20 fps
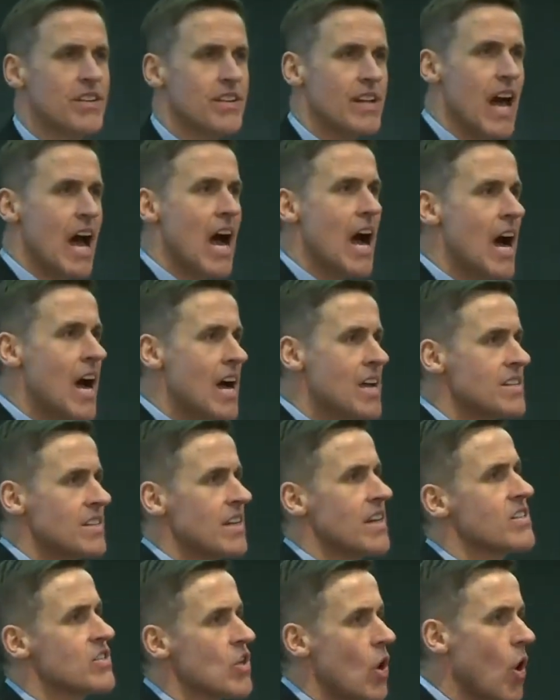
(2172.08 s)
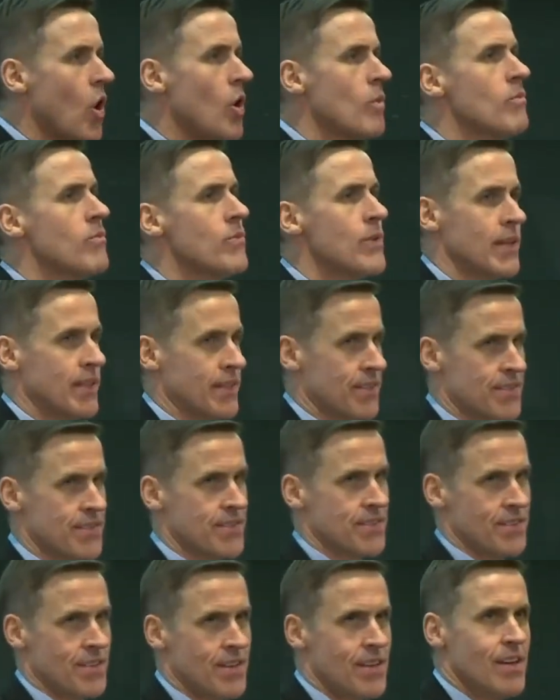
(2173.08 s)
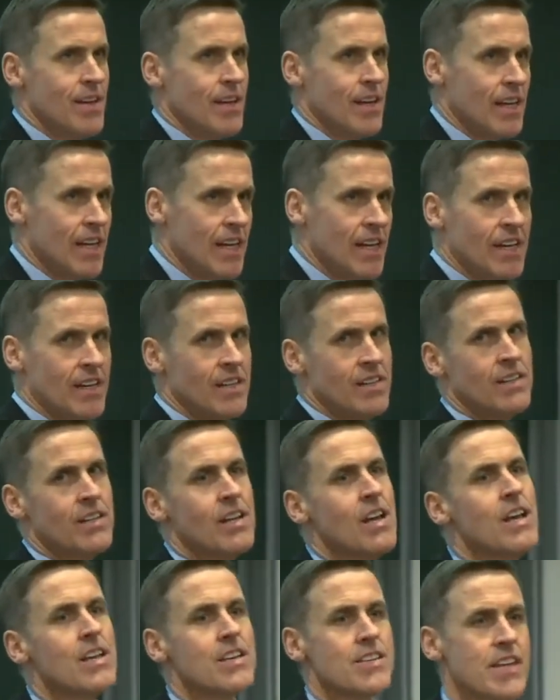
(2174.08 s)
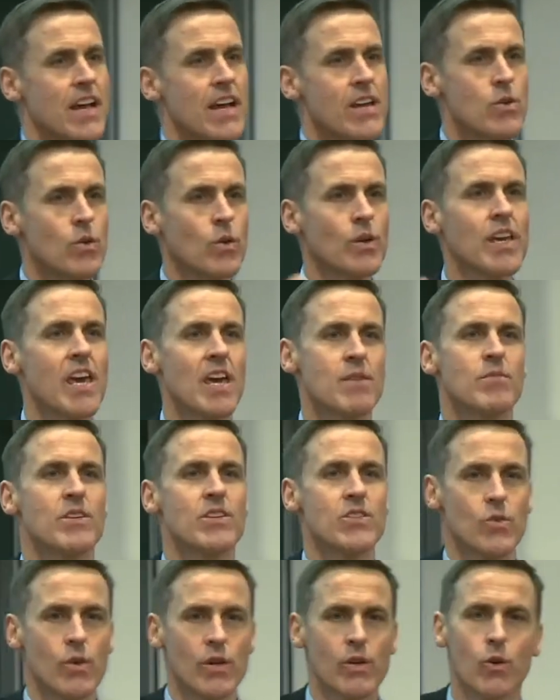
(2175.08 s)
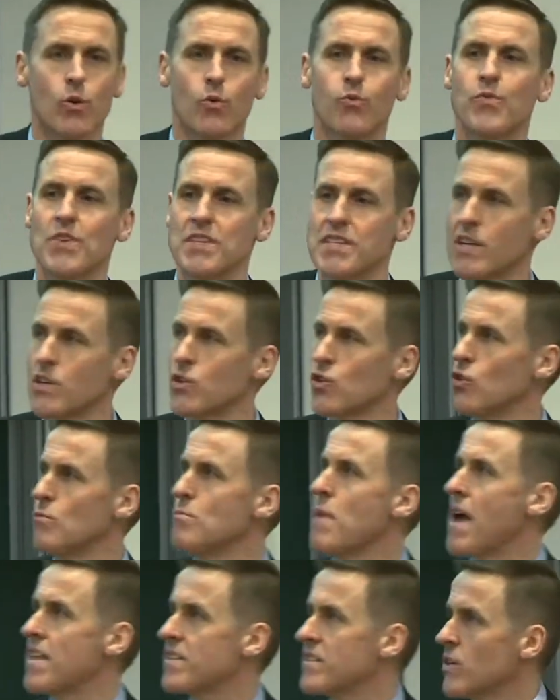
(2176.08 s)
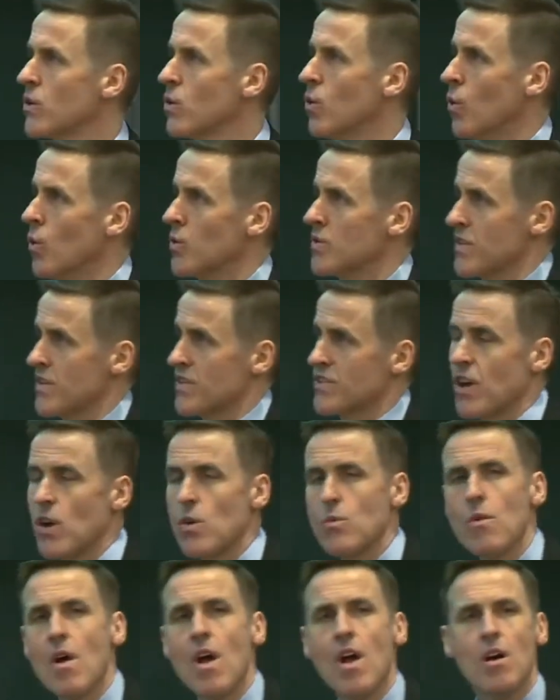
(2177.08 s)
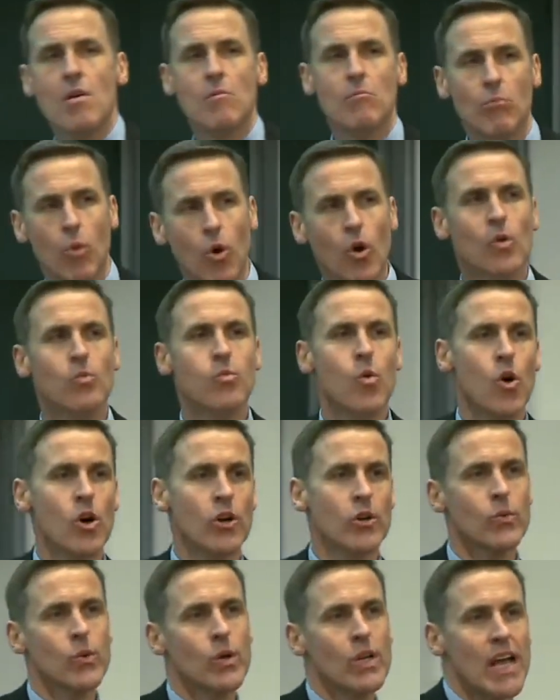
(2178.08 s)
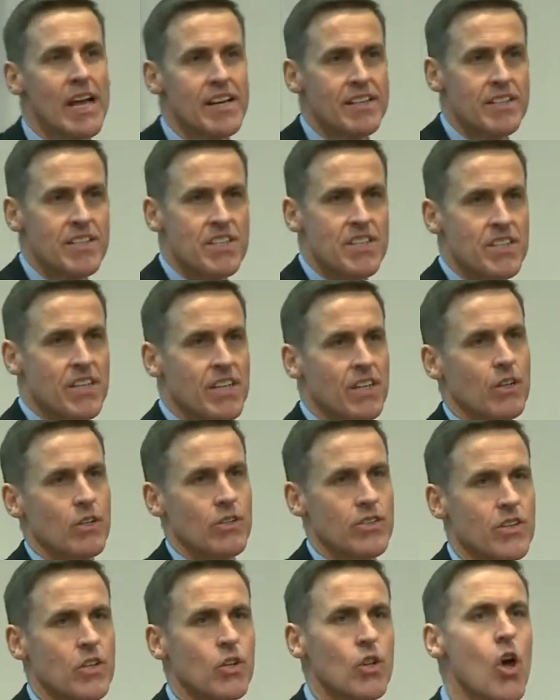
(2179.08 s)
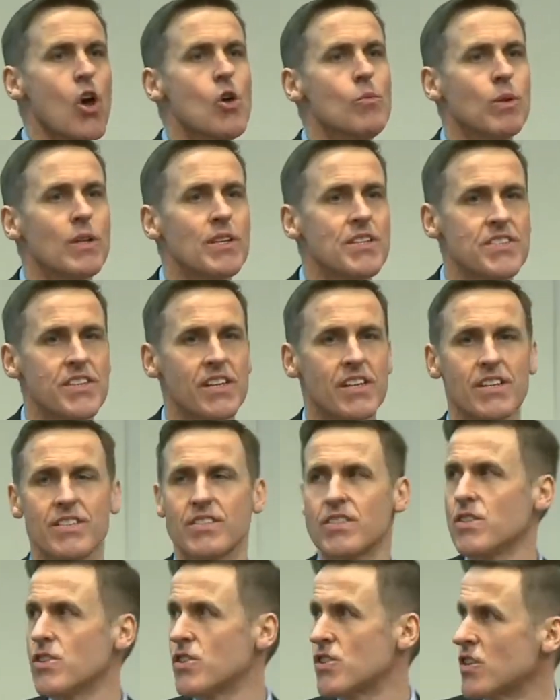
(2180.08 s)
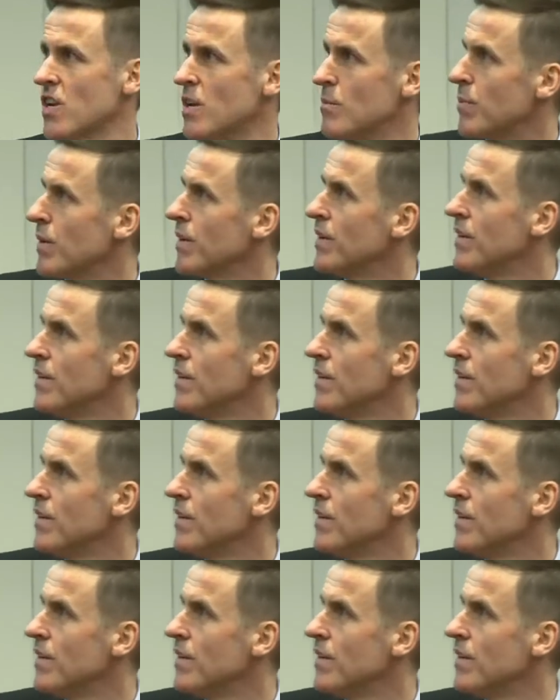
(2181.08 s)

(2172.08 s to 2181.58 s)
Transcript: that aren't as obvious in, say, your chemistry or physics or maths courses. So more work-related skills, global citizenship,